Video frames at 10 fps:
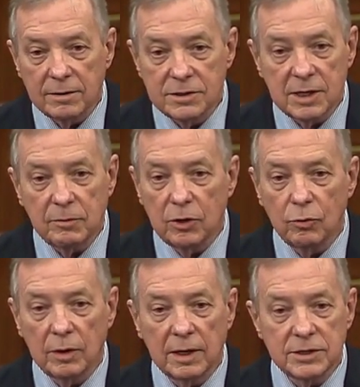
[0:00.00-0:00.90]
someone who
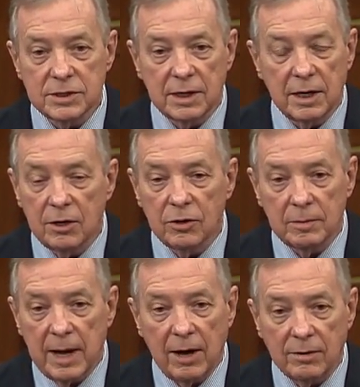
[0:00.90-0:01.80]
will listen and hear
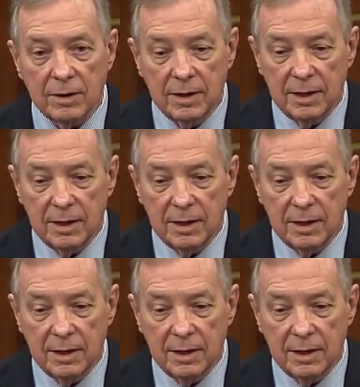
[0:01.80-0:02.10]
them out,